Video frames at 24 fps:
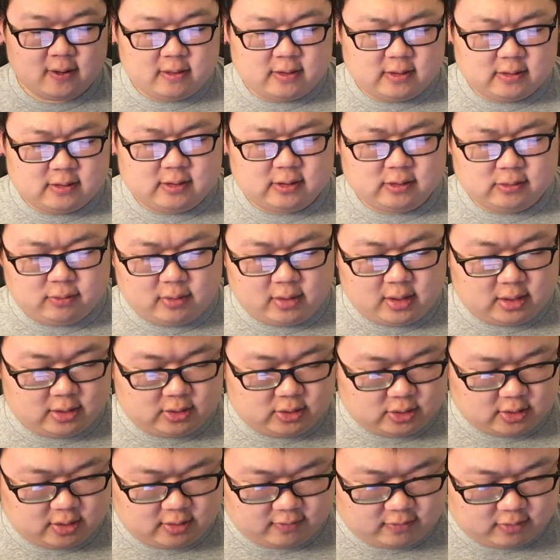This is what it
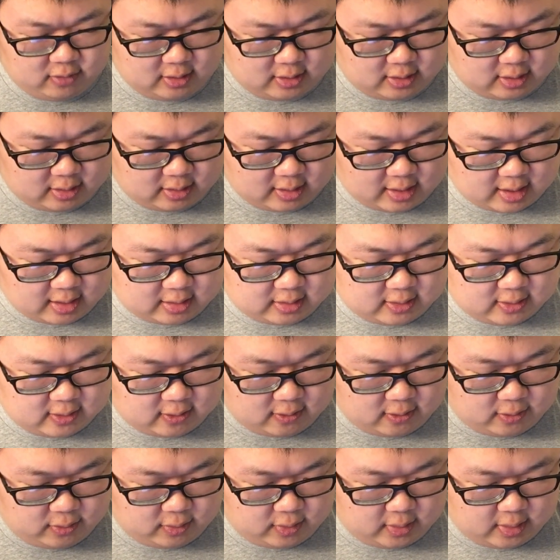should have looked like. The
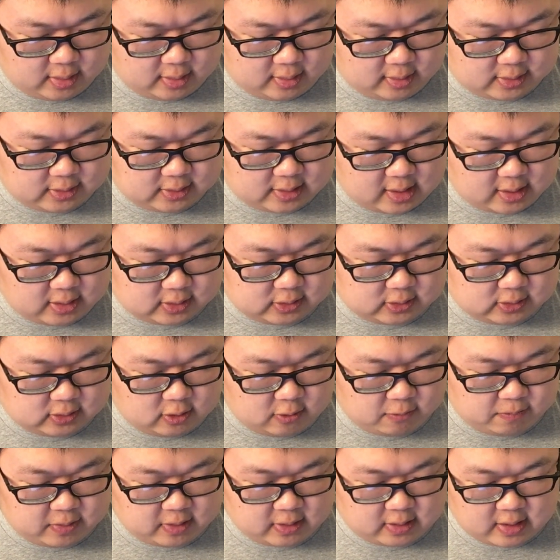oval one looks kind of
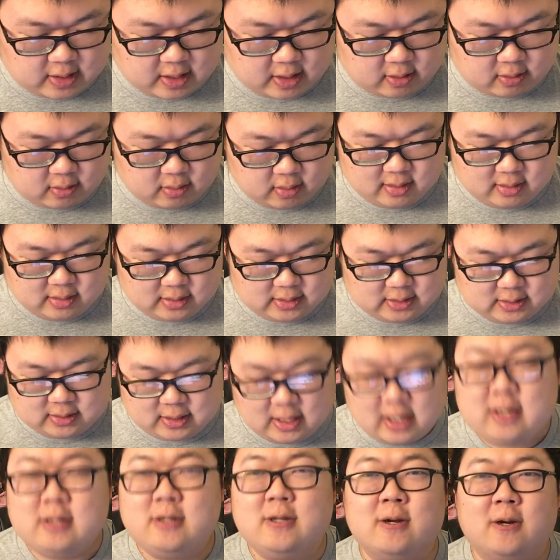stupid now. This is an
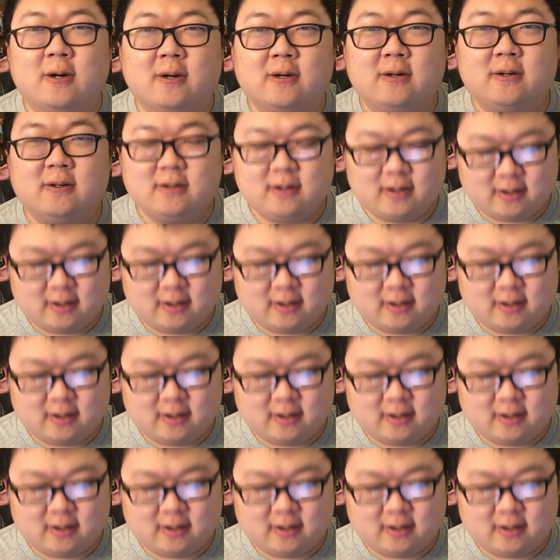A tier.